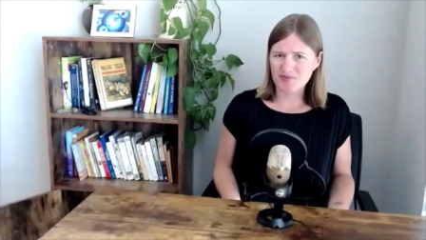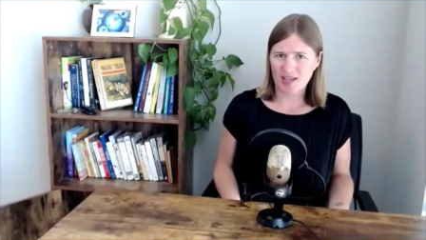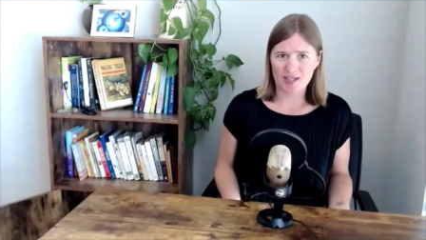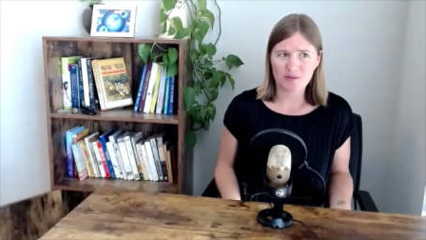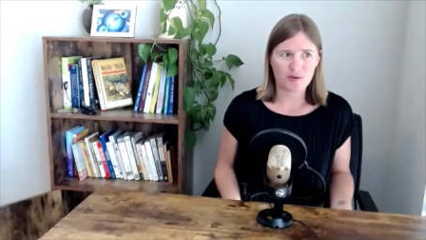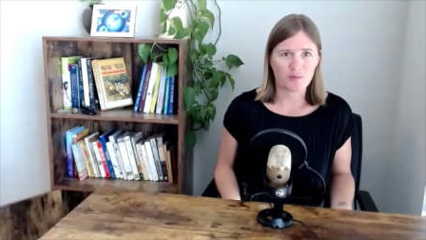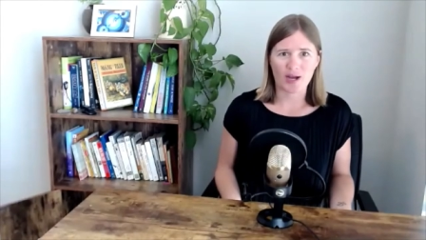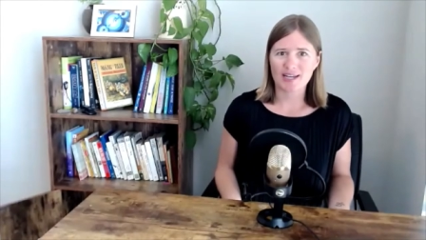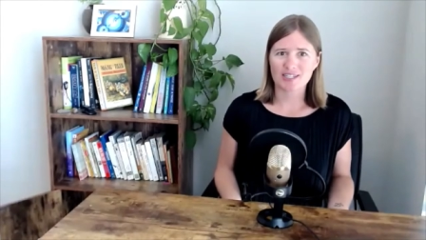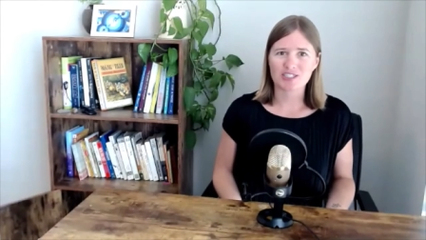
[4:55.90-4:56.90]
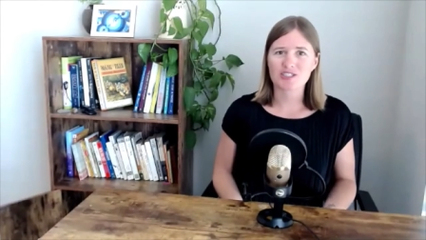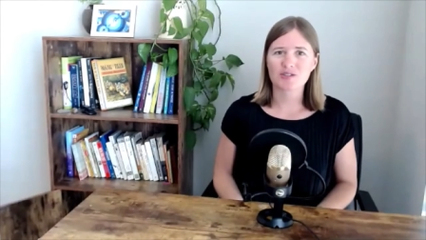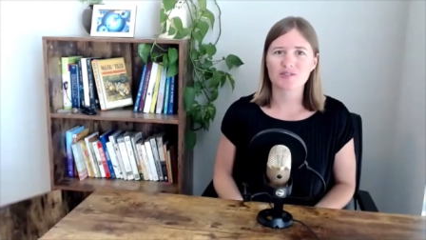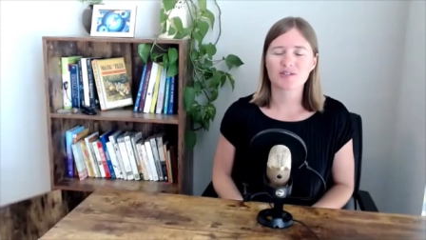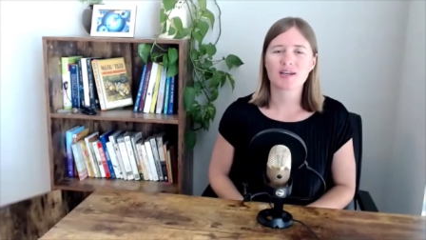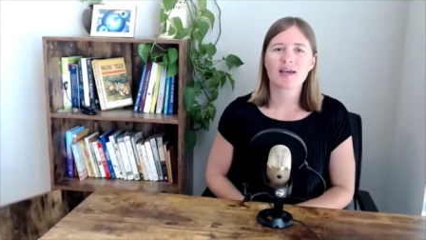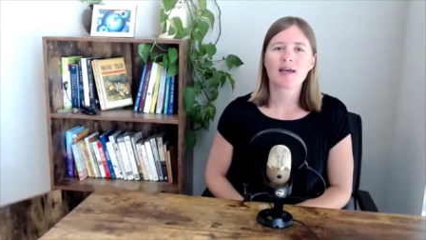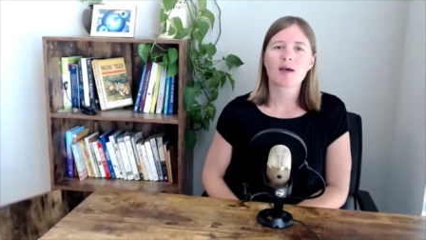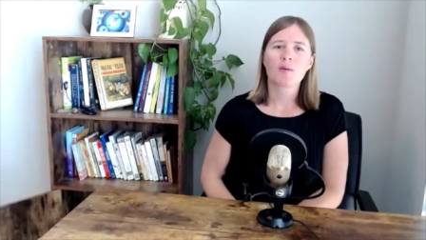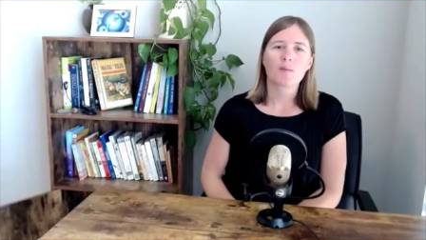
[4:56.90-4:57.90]
I don't know why. I just don't.
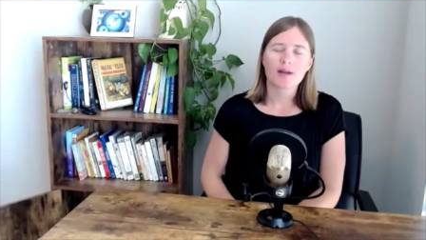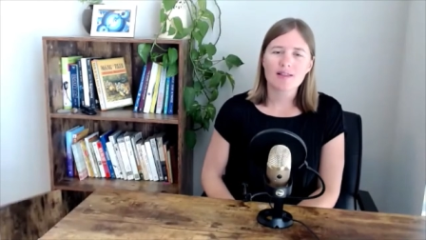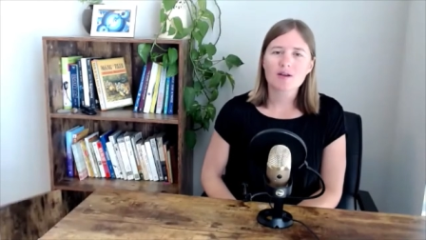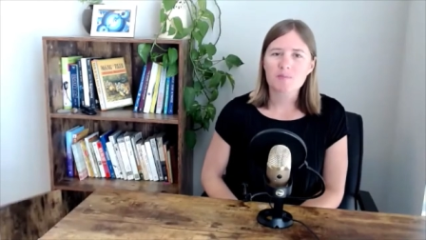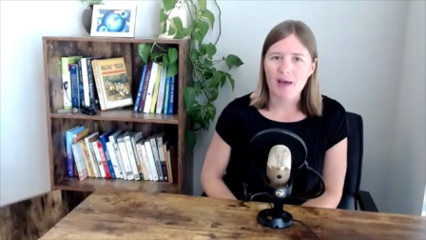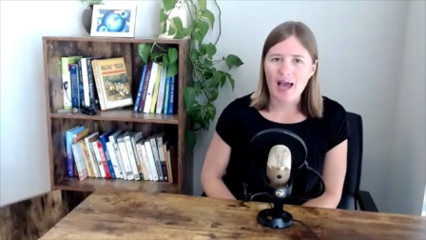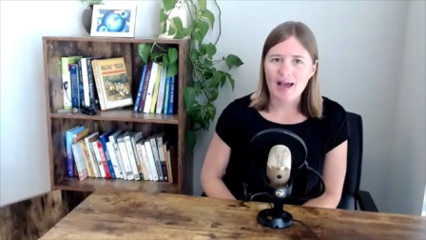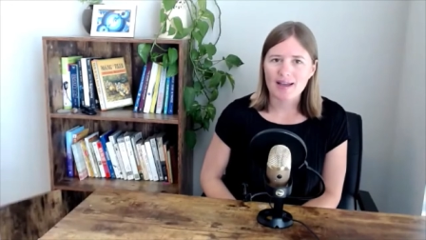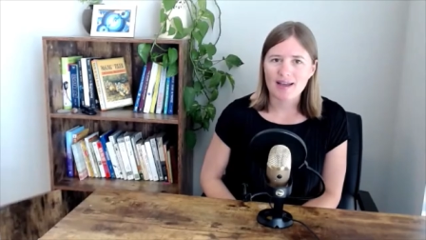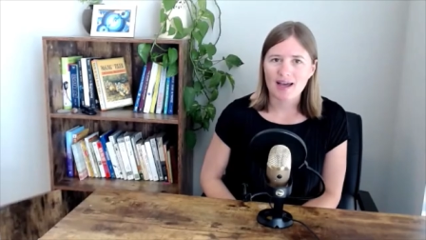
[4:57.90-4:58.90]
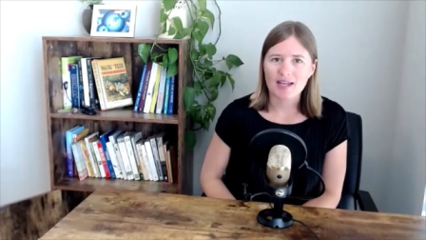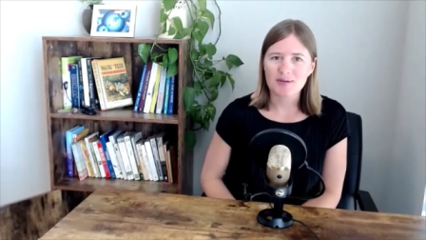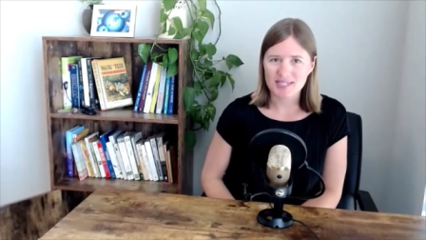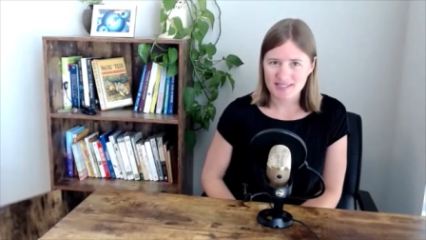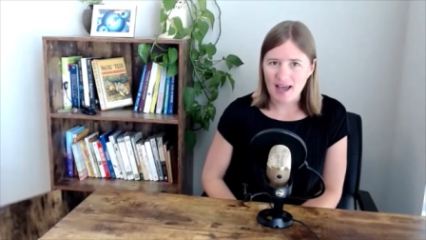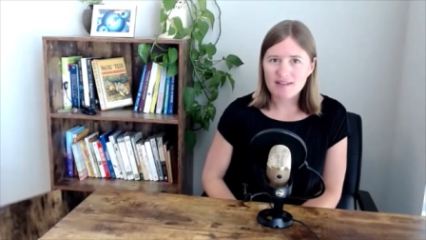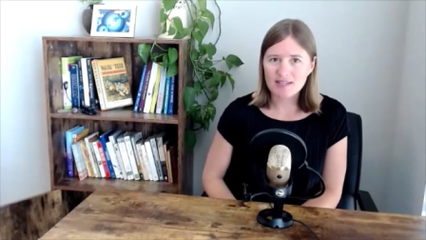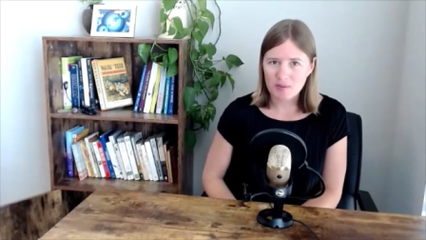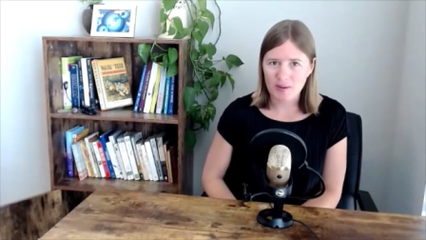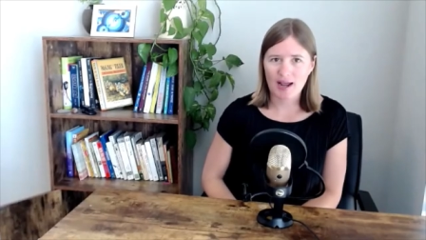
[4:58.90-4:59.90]
When I look back, I know
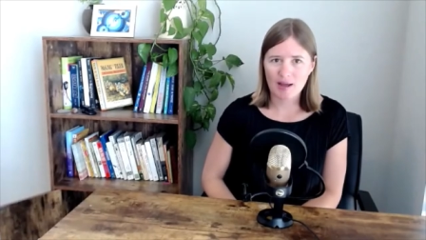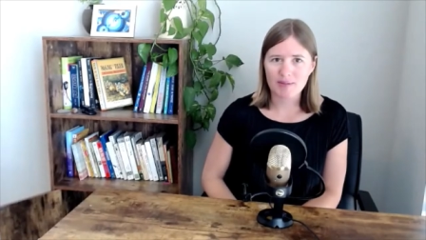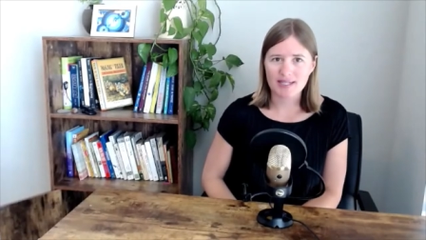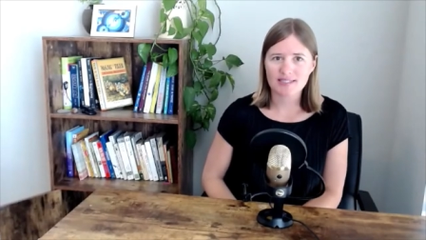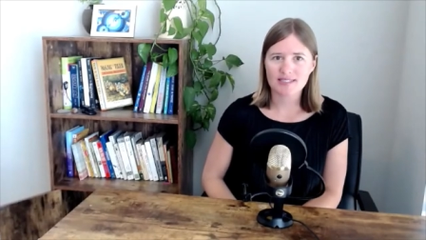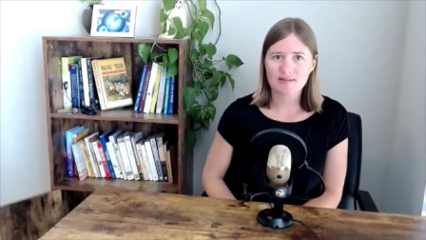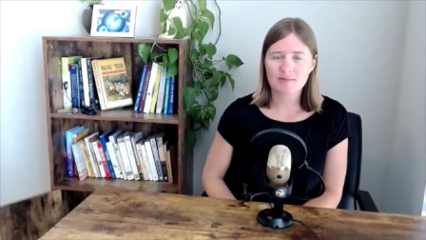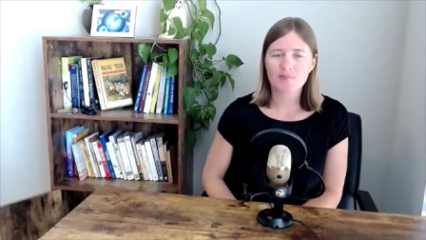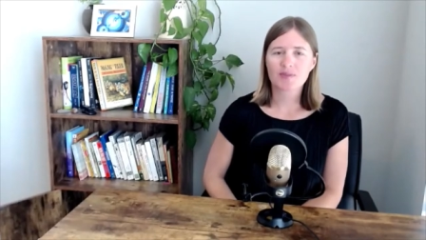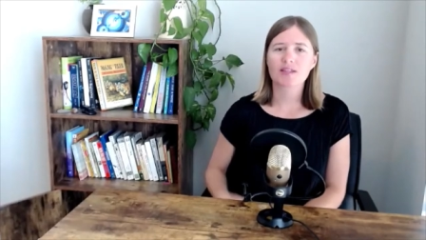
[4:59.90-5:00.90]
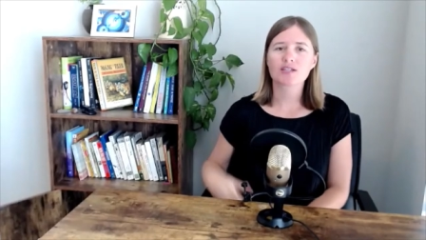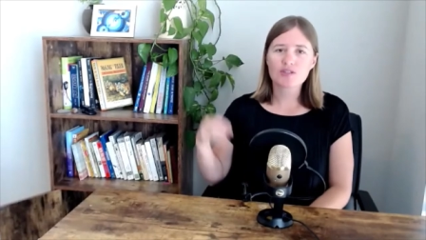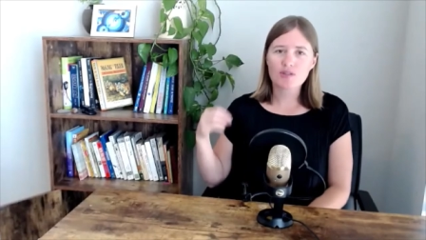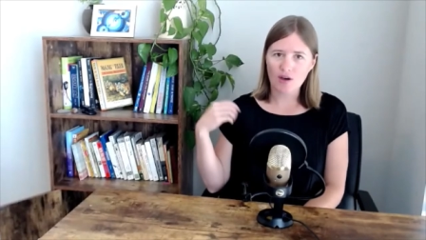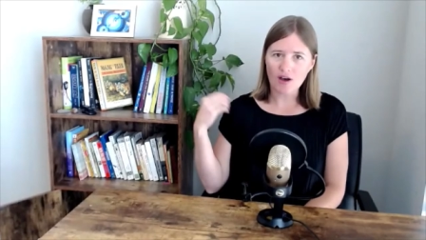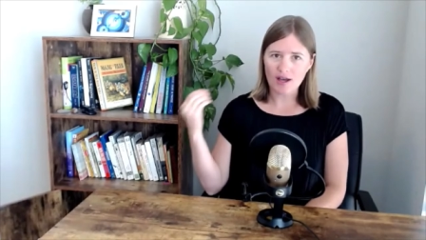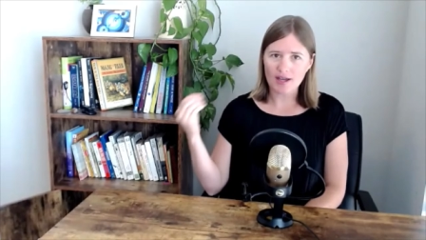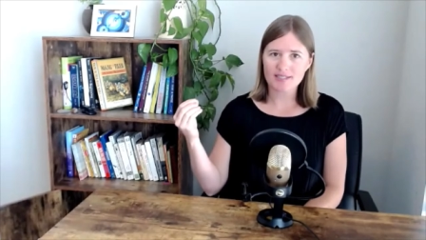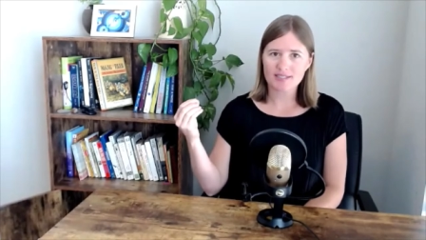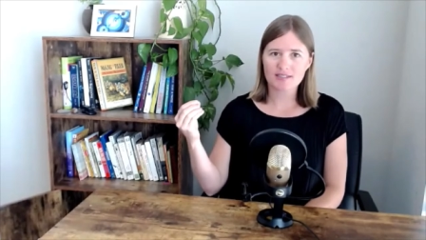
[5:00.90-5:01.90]
exactly what happened. this
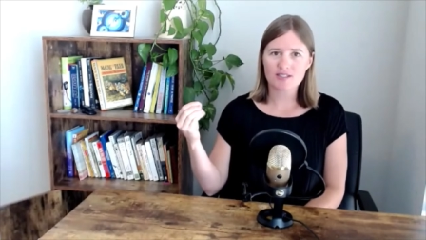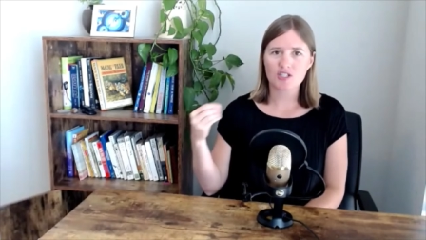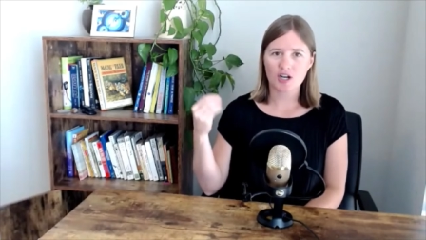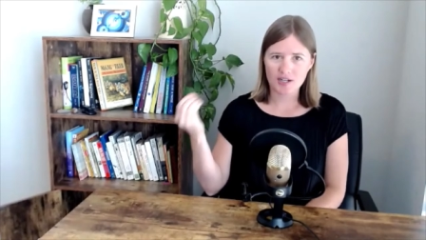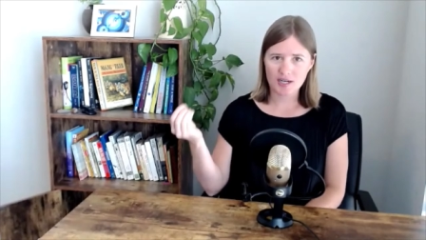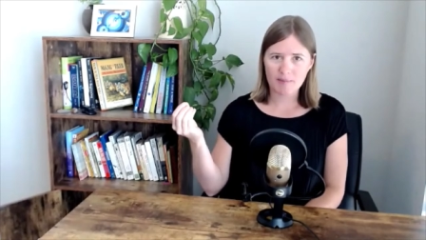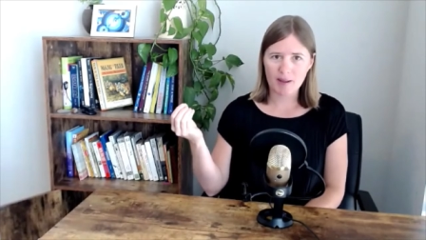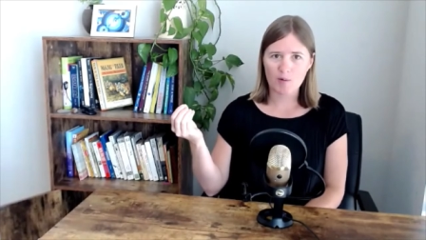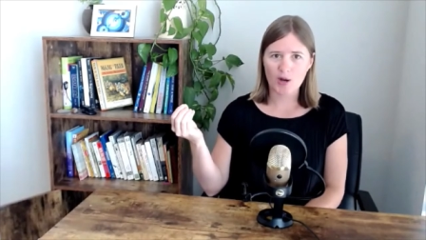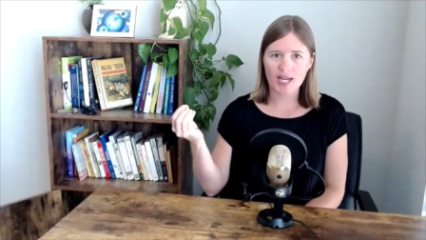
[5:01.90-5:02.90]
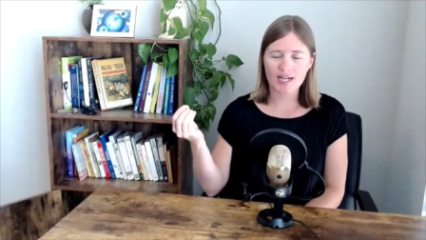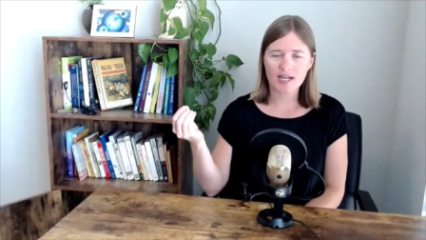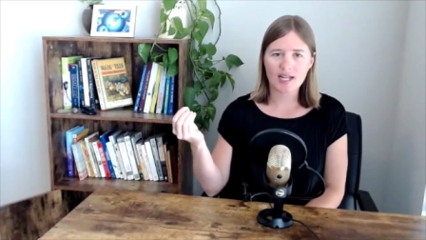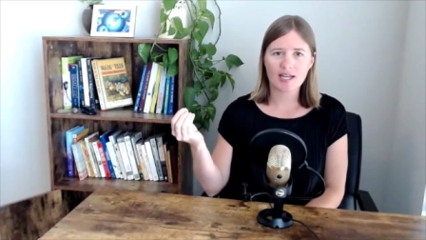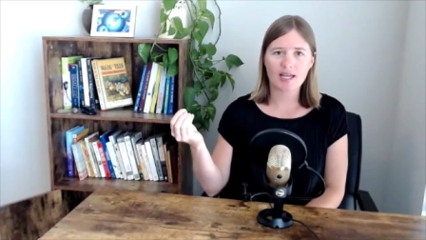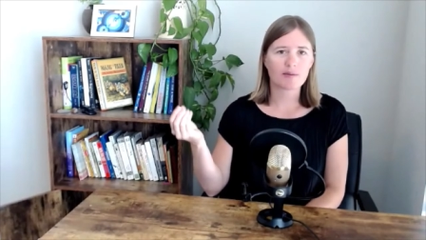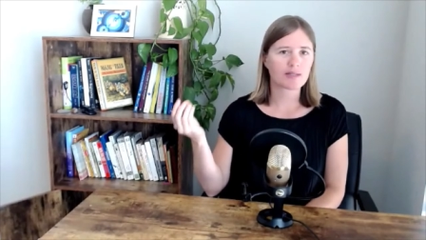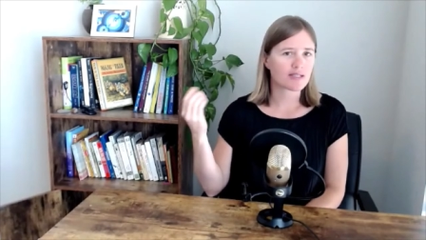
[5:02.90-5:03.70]
thought started in my brain. It was